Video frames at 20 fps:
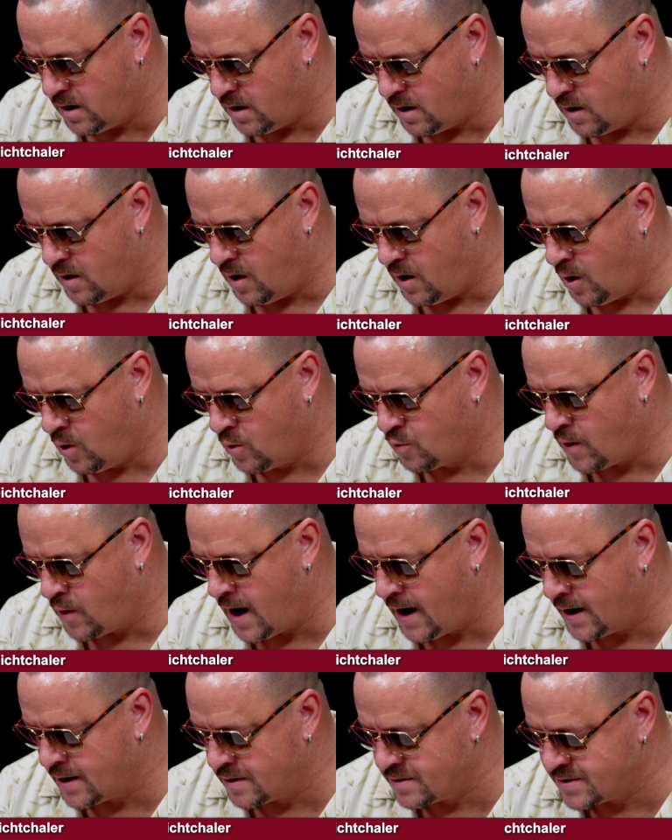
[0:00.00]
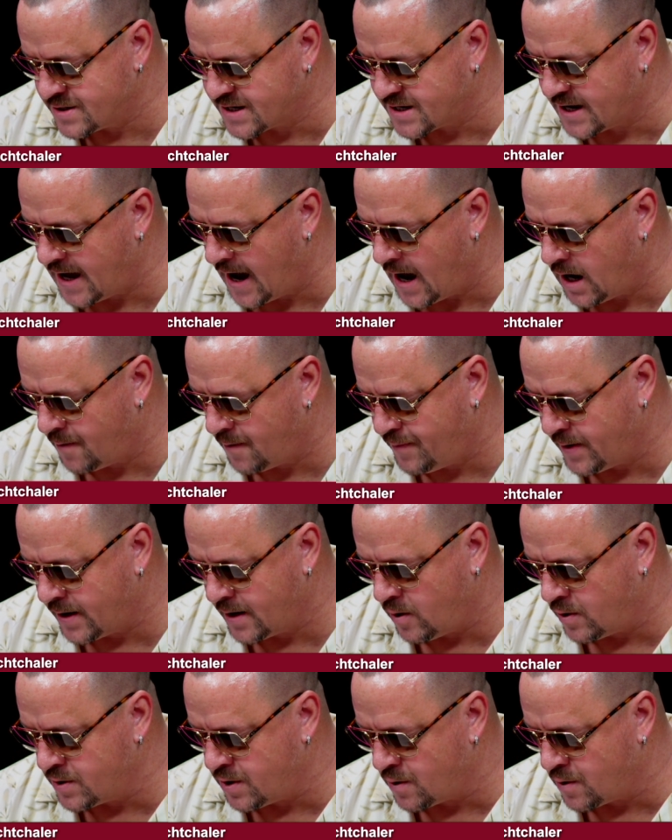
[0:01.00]
O riders galloping
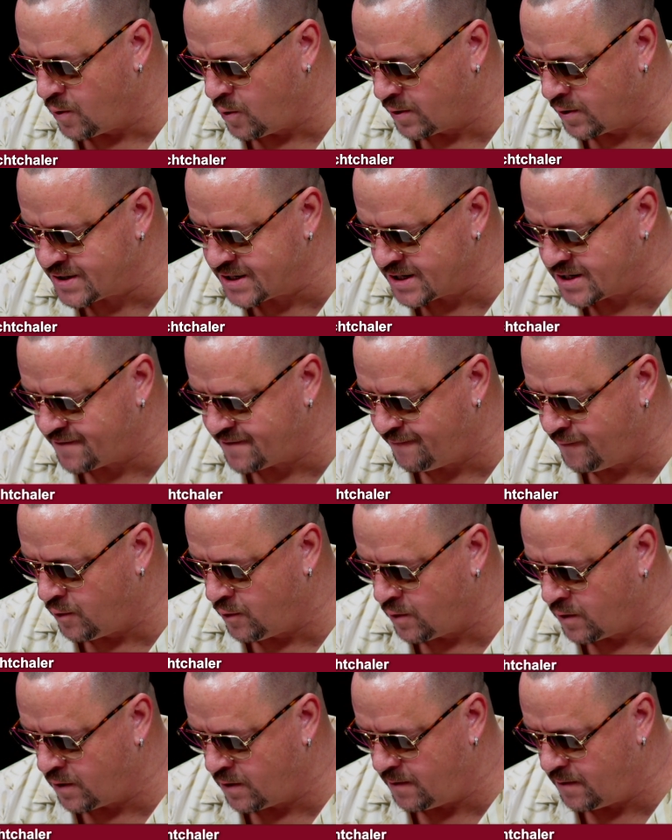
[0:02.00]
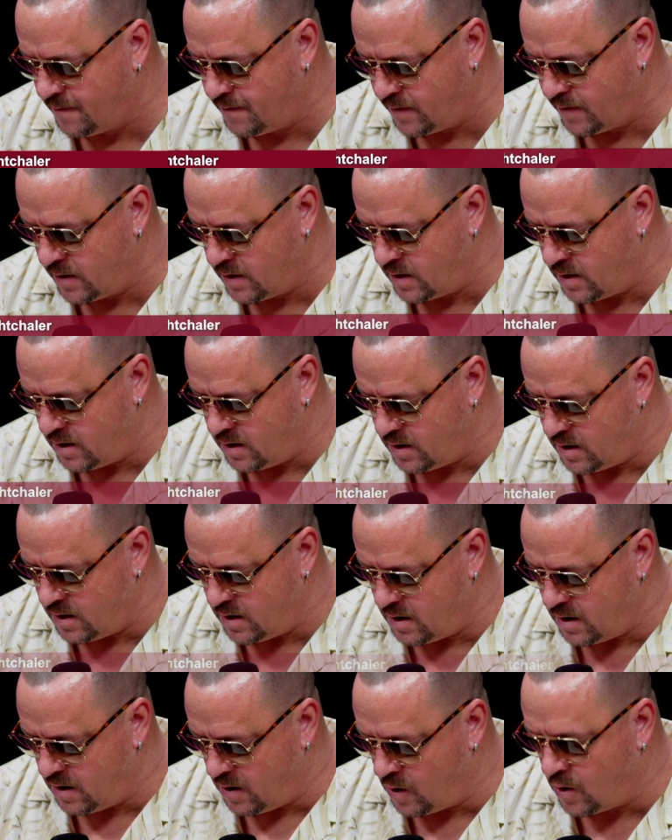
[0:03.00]
on your horses 4,
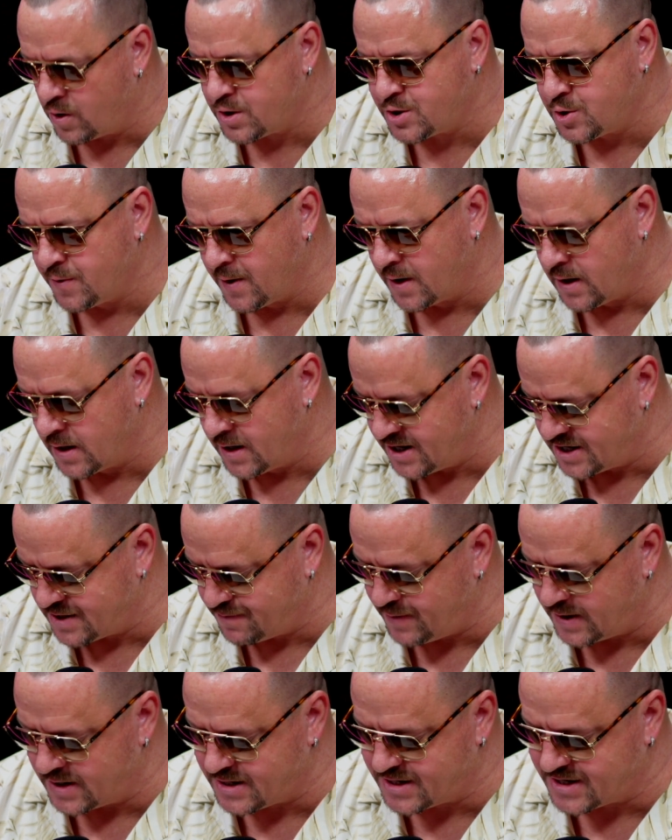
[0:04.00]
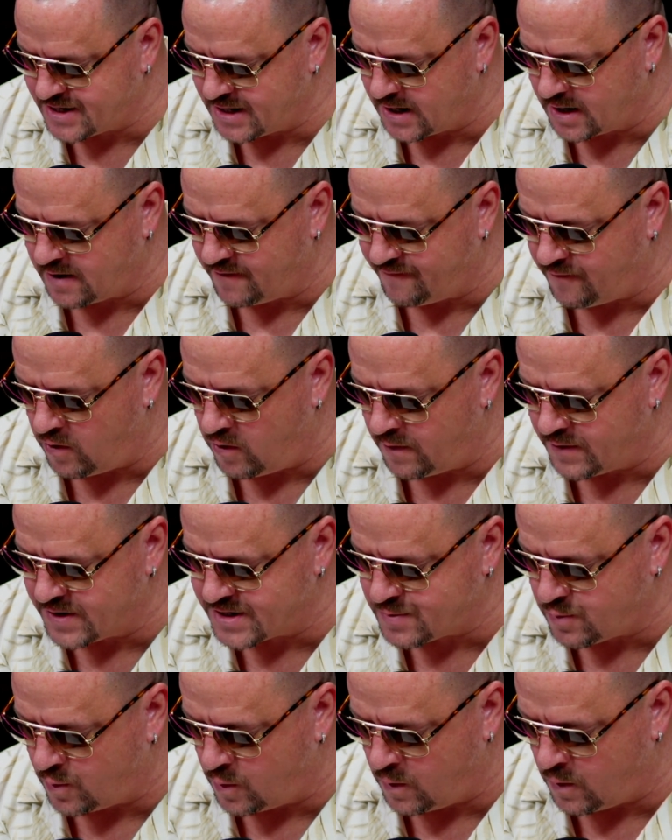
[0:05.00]
aren't you the least bit sick of all this
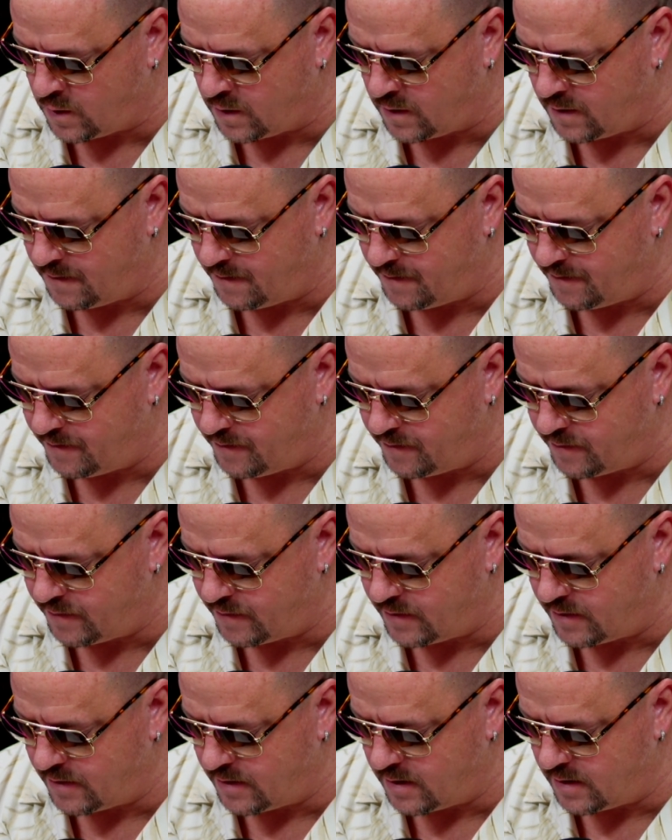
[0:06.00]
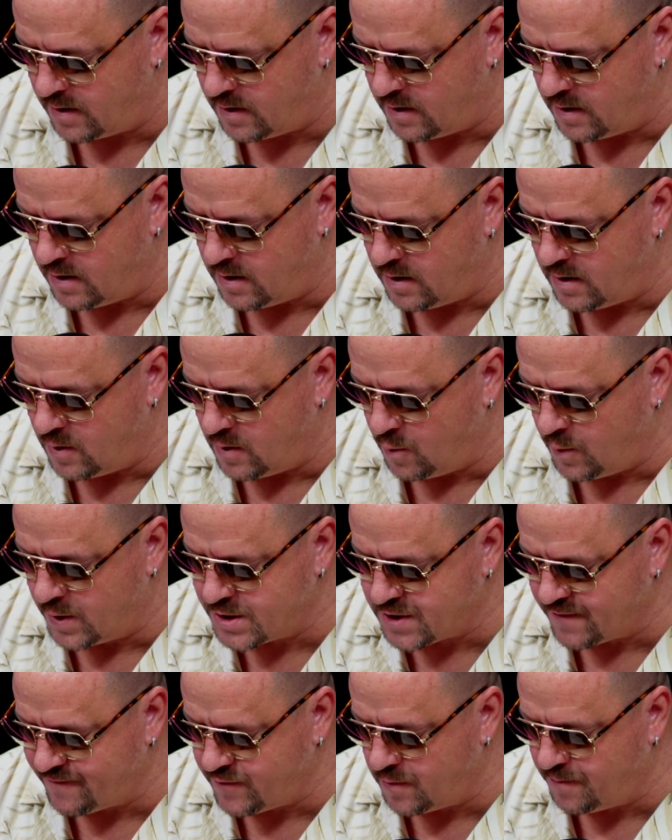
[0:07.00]
war? Which
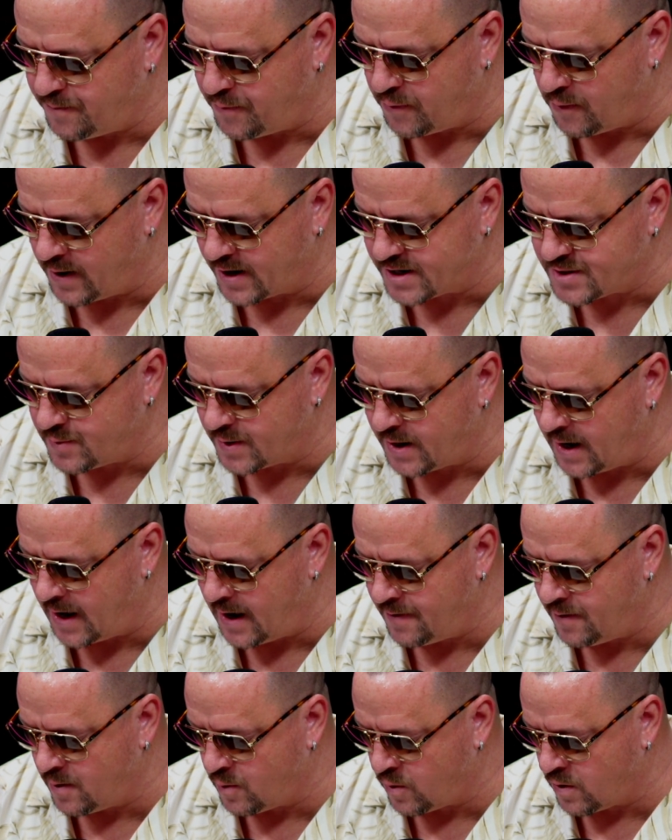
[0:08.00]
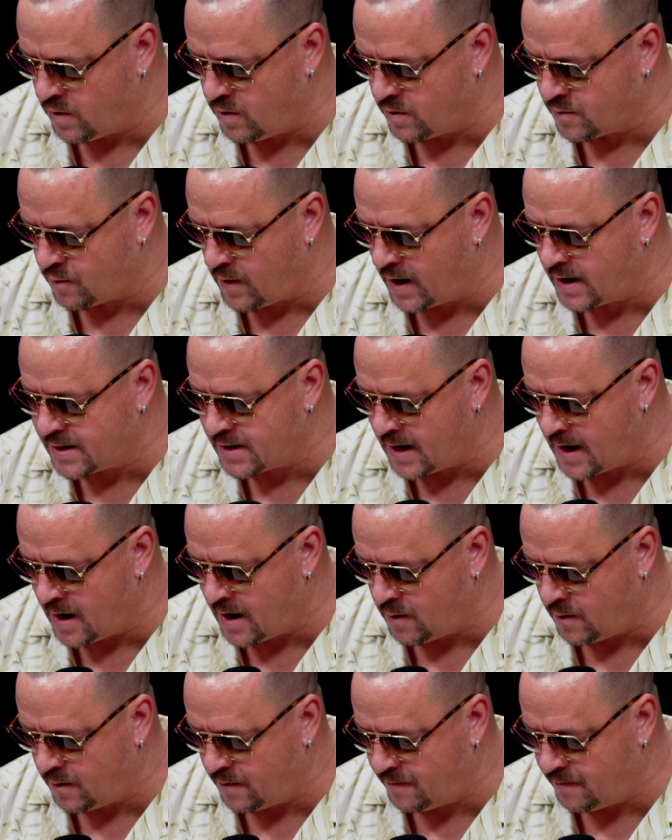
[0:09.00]
of you pricks would end the world right
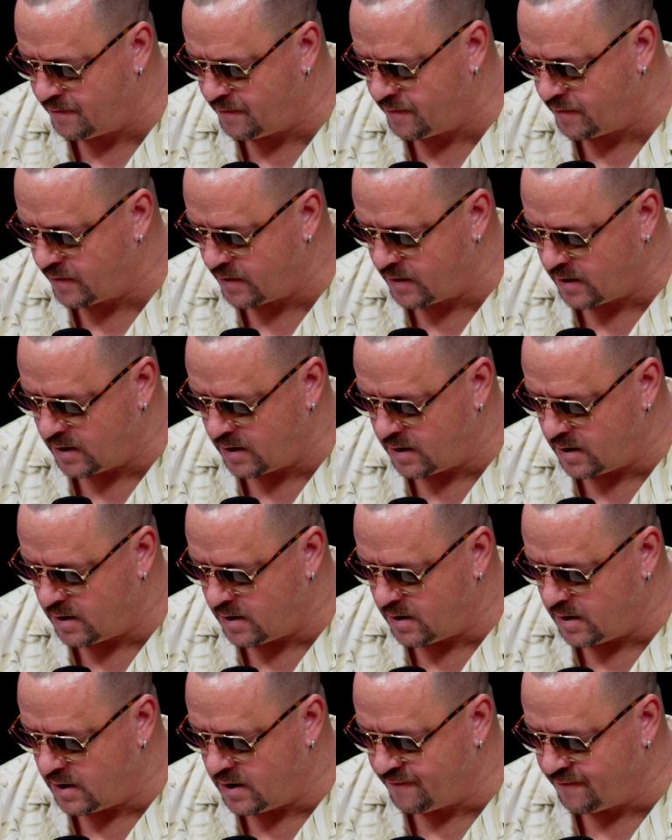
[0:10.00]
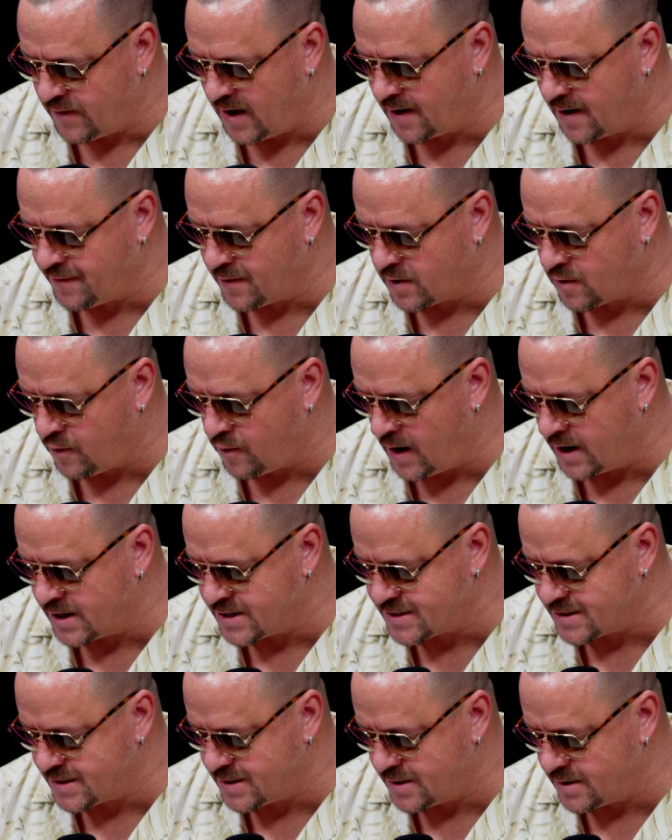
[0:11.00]
now, if like the
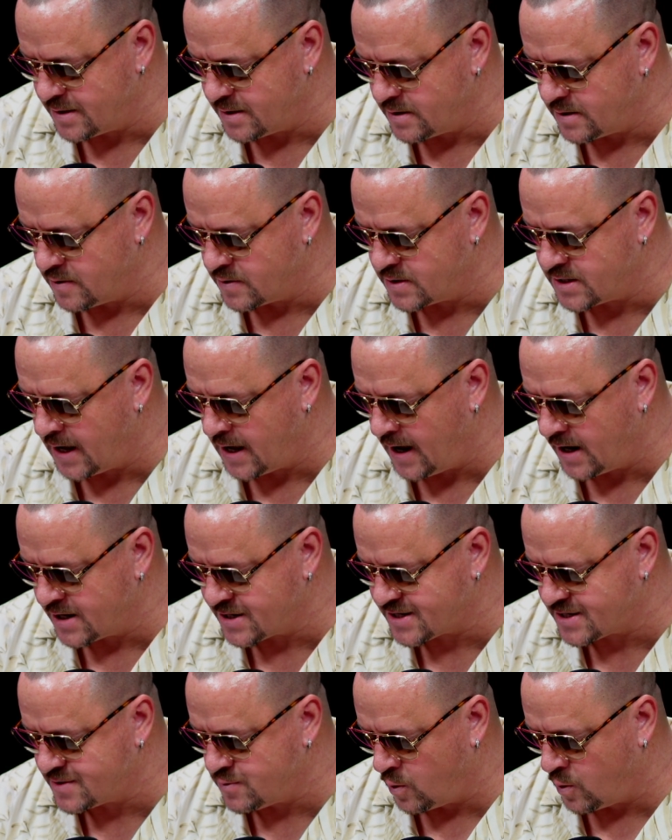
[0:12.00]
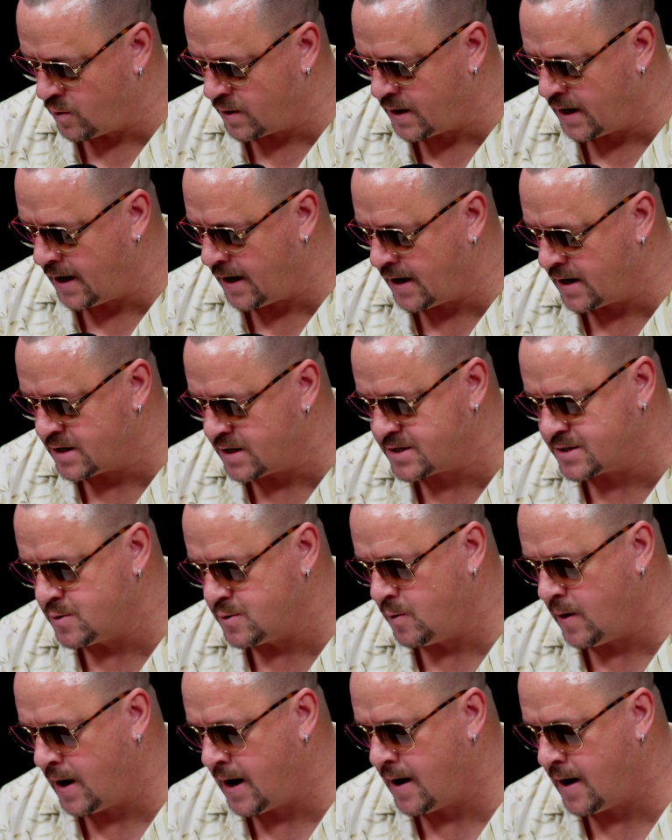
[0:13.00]
Christ, your task-sworn hands
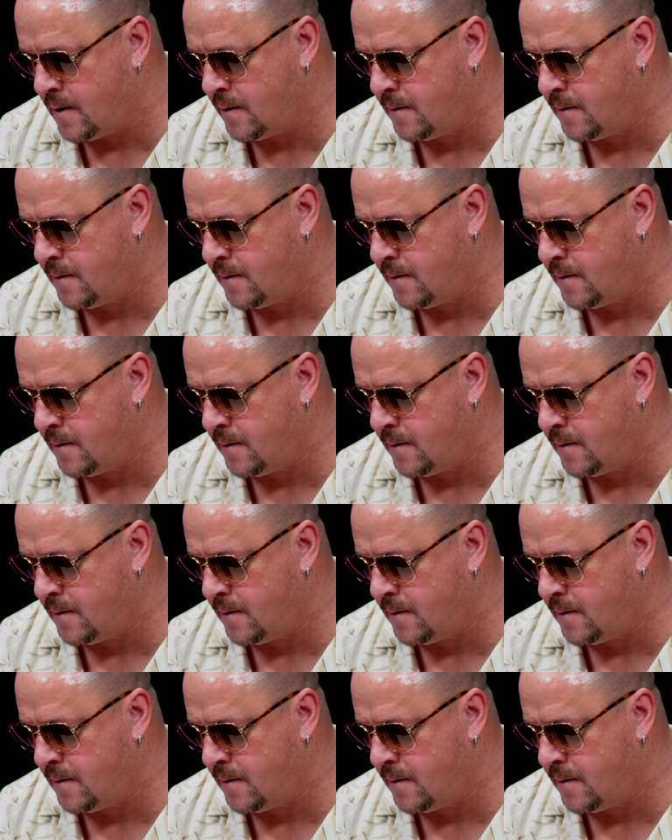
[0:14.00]
knew how?